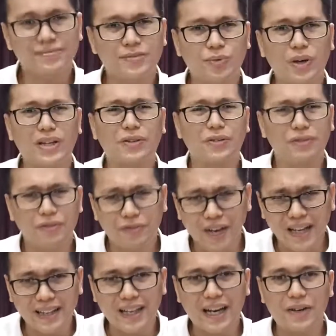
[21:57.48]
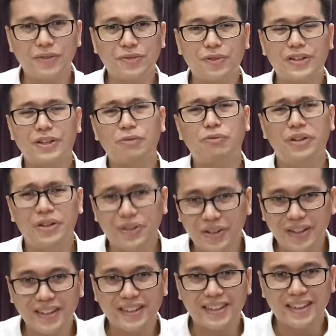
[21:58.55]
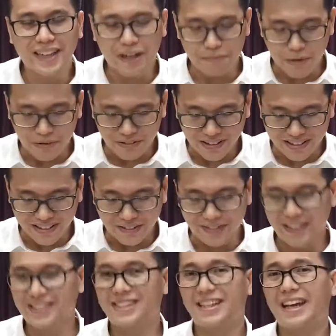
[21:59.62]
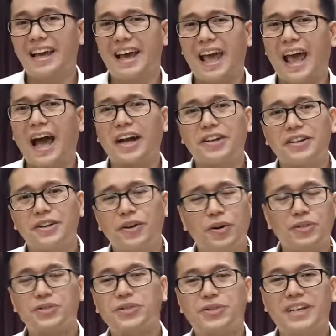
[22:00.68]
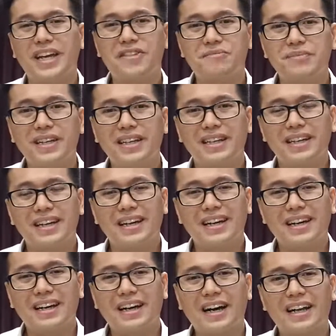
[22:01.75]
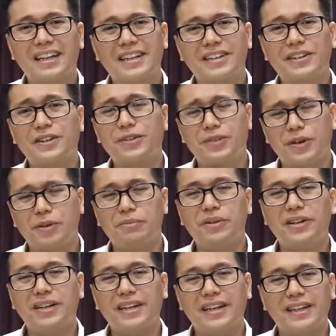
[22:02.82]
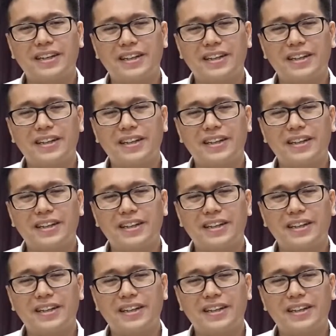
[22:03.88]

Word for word: What can we find out? What can we learn about this? Now, this actually also gave me uh, a little trouble in